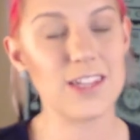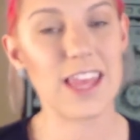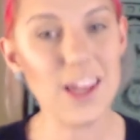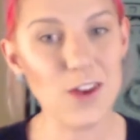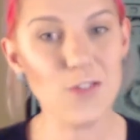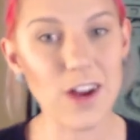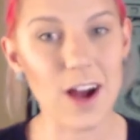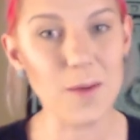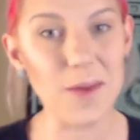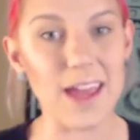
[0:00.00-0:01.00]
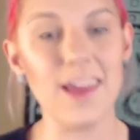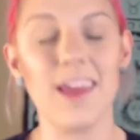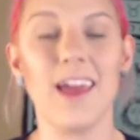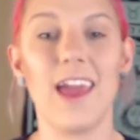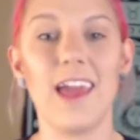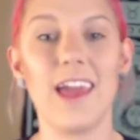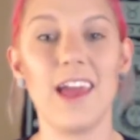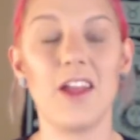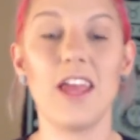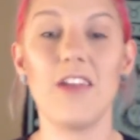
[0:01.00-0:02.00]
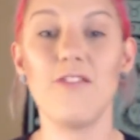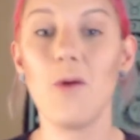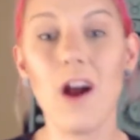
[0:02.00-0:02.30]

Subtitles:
Thank you for coming, and if you